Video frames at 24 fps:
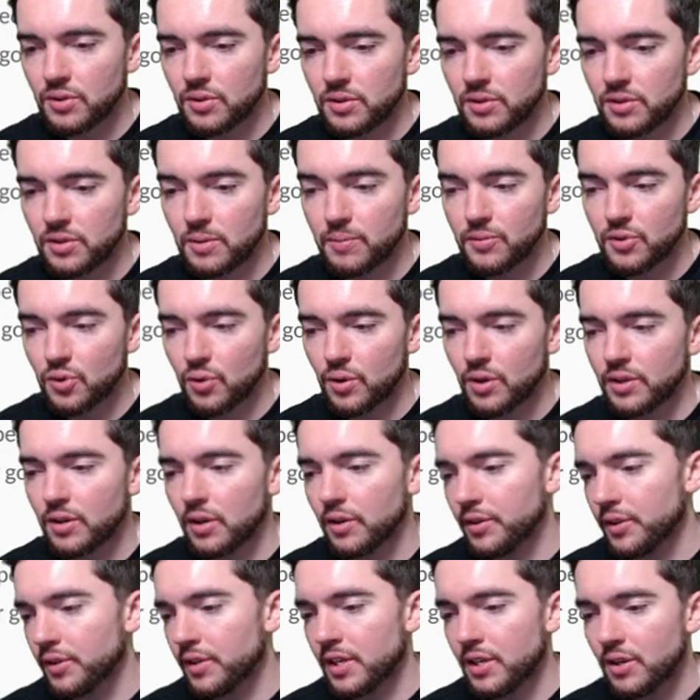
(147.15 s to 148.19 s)
some sort,
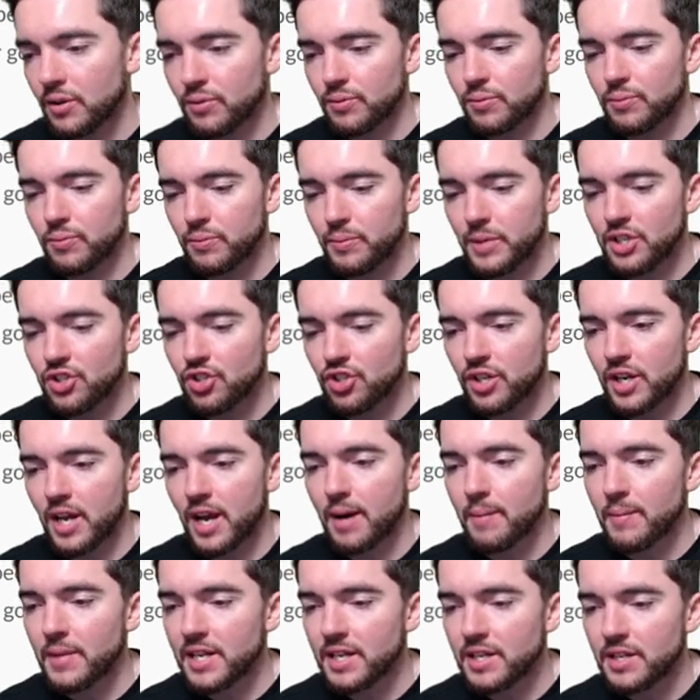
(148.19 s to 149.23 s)
although they don't mention
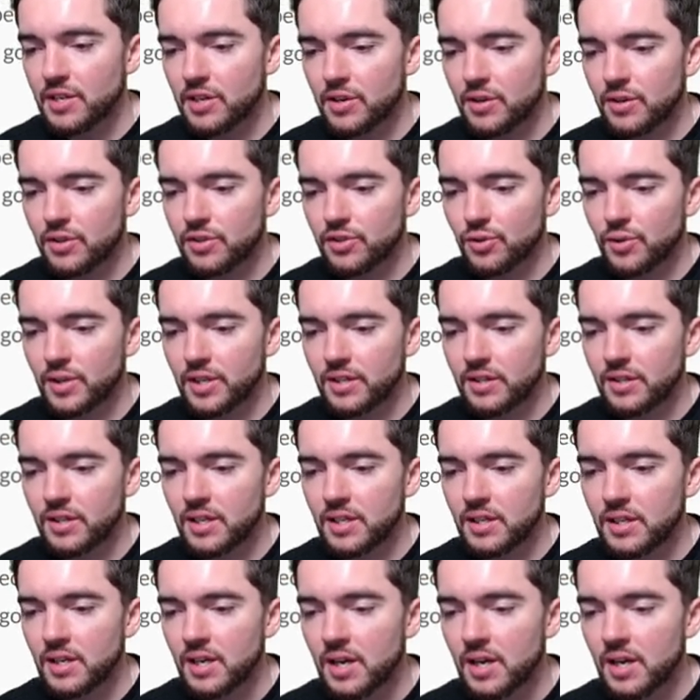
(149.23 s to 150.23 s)
how many years or anything.